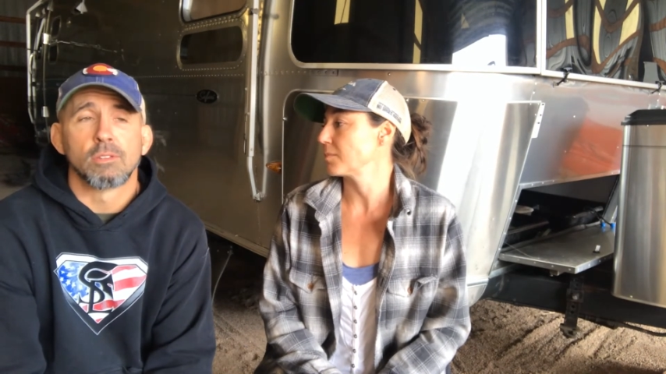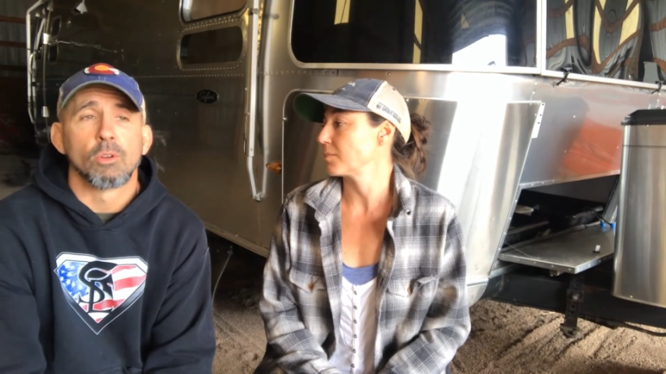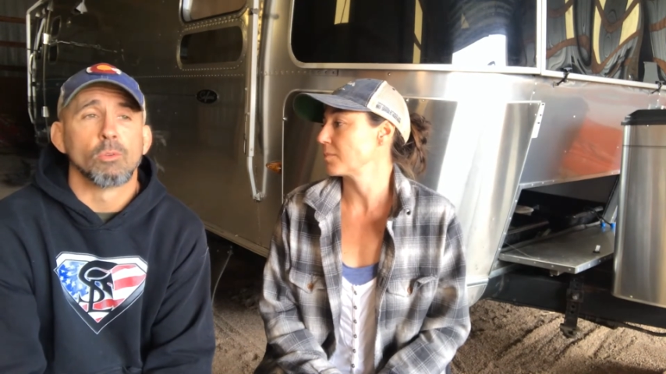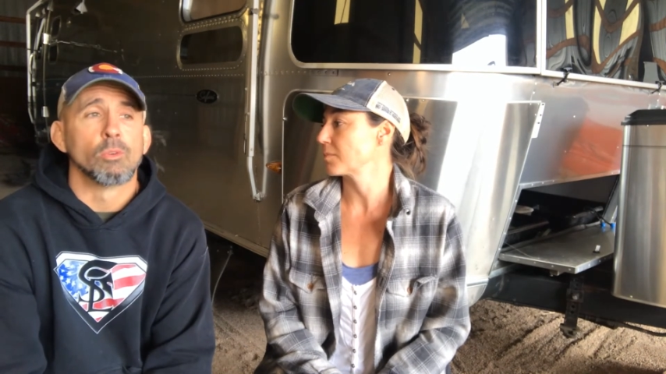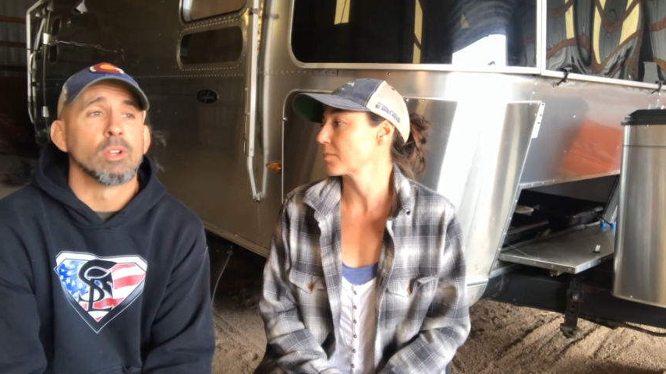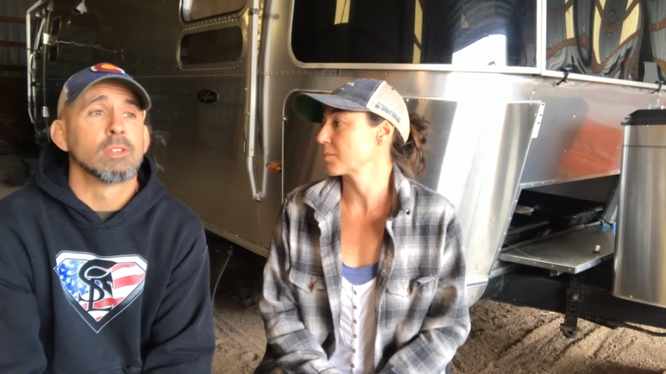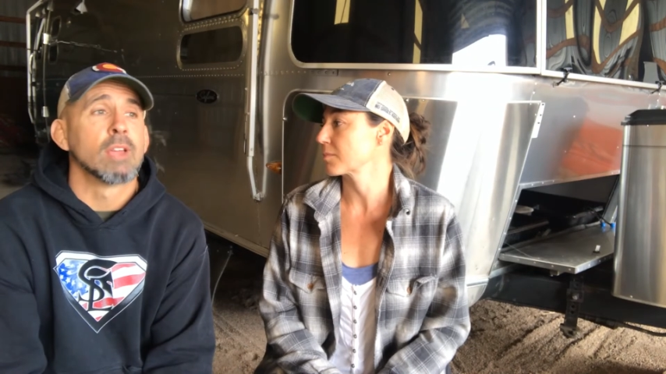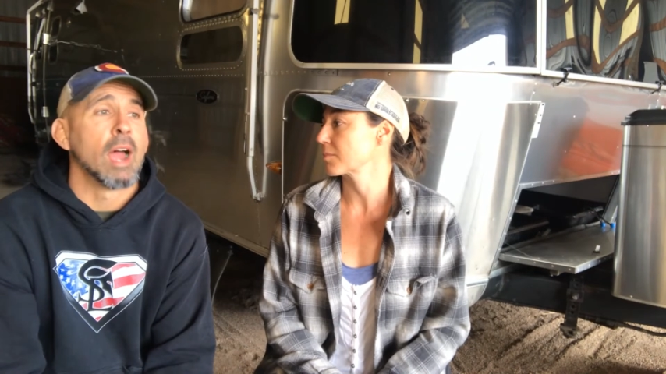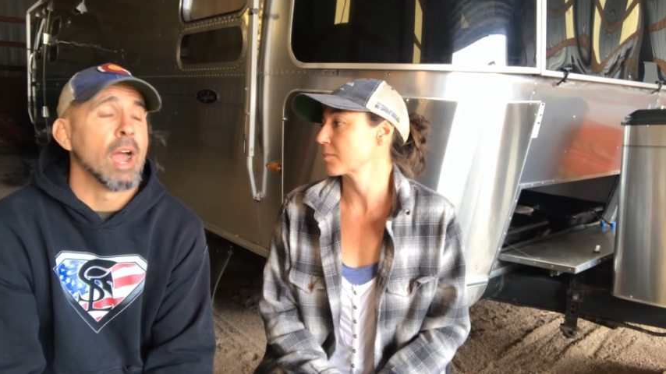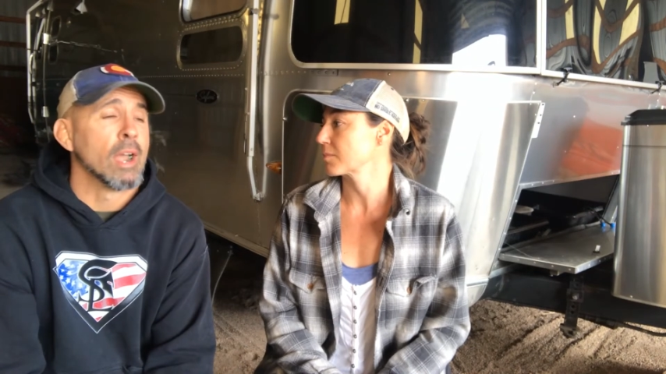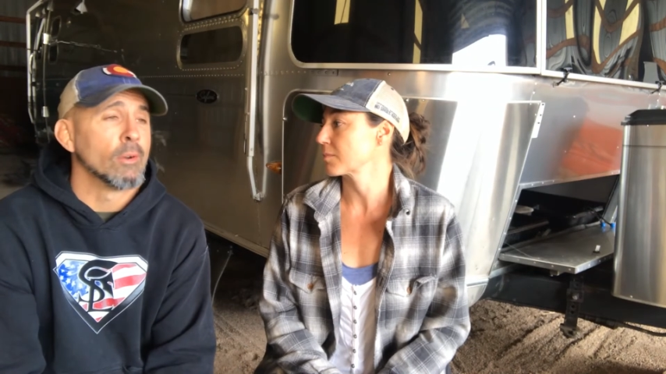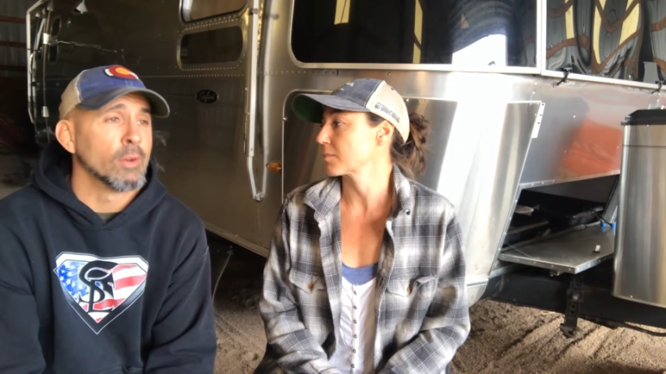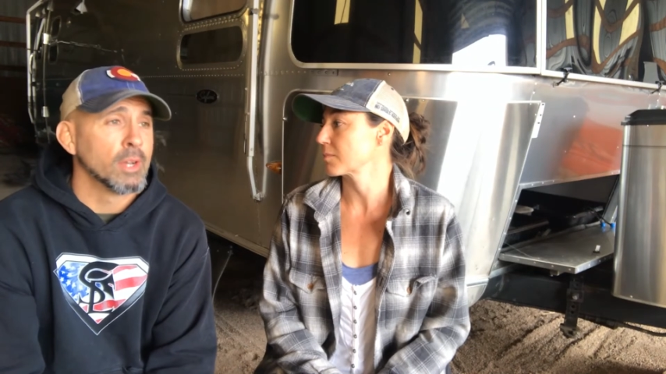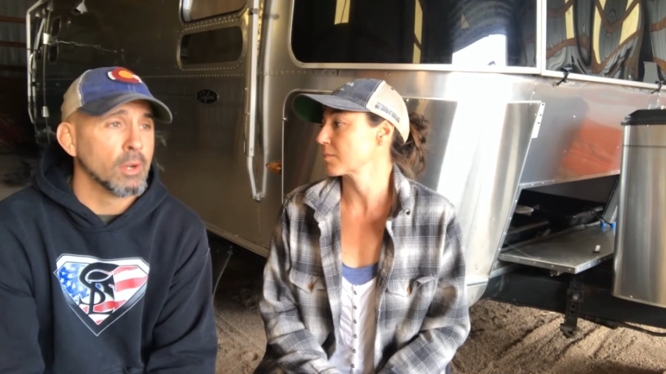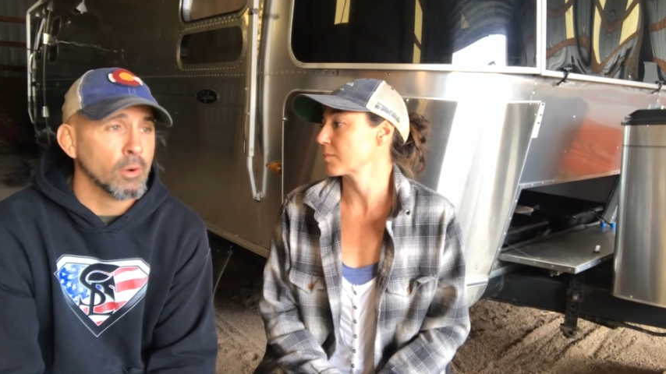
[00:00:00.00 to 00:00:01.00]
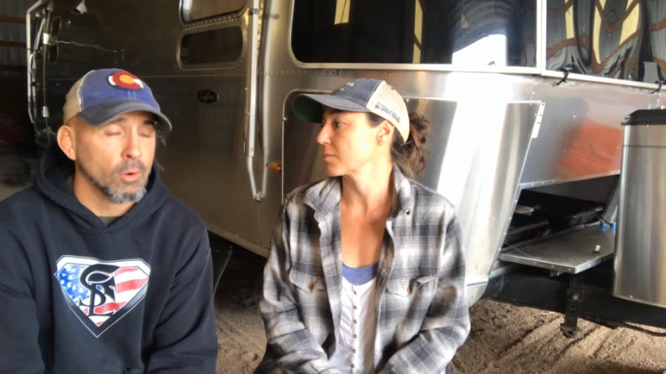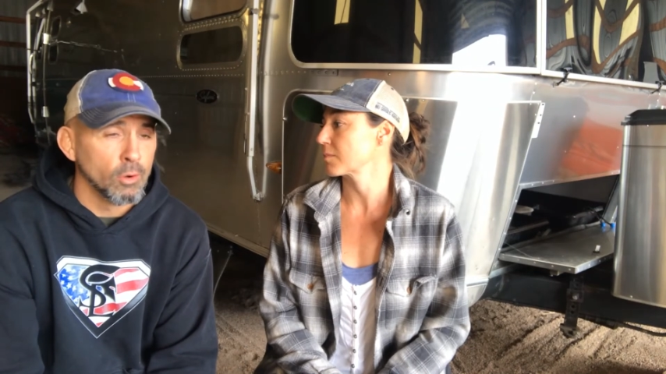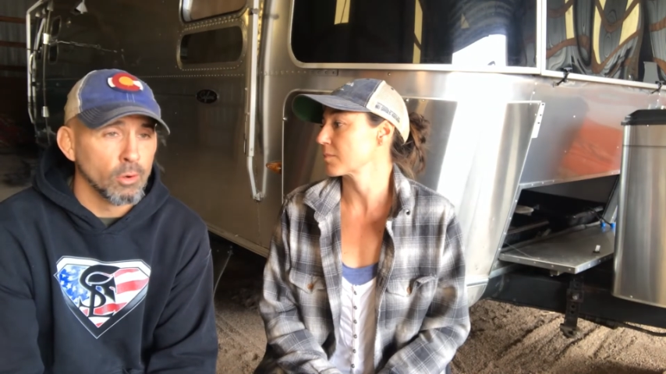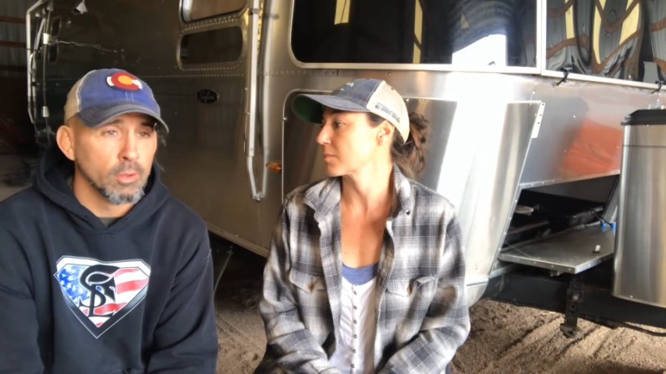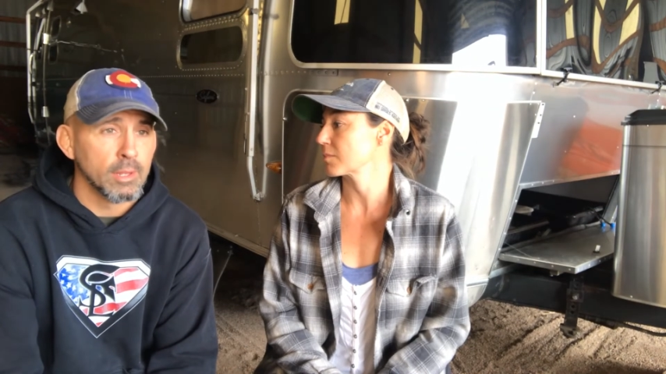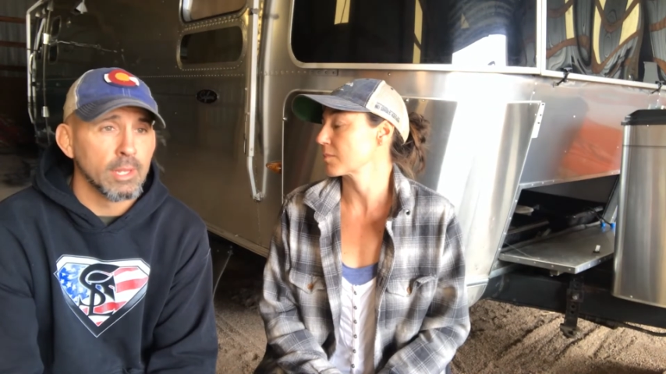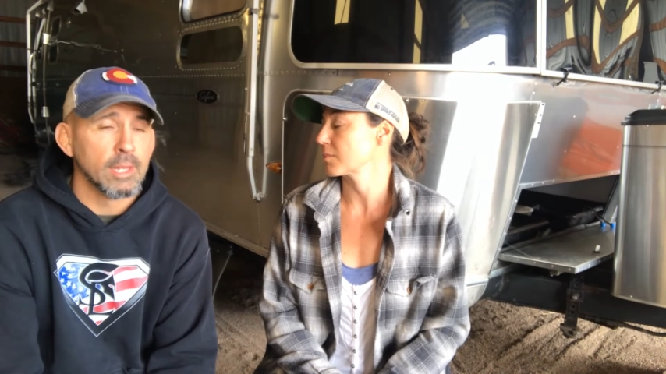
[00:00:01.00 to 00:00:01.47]
so retiring
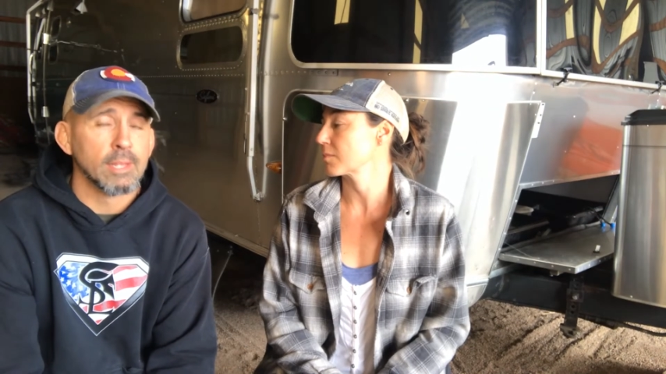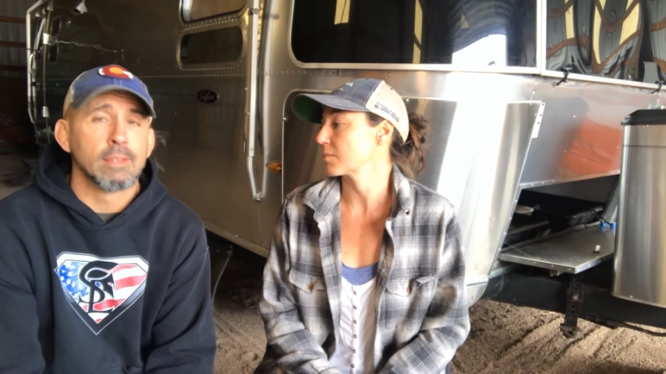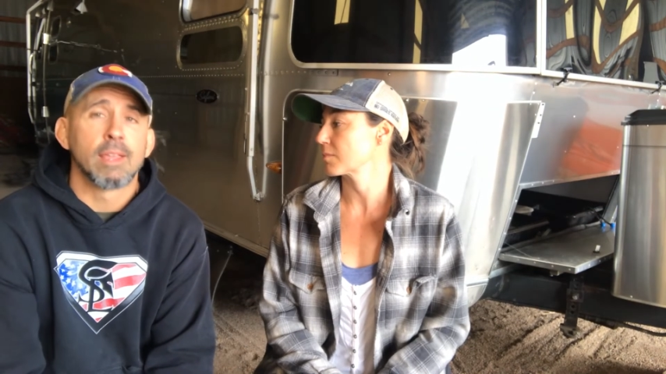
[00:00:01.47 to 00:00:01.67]
early,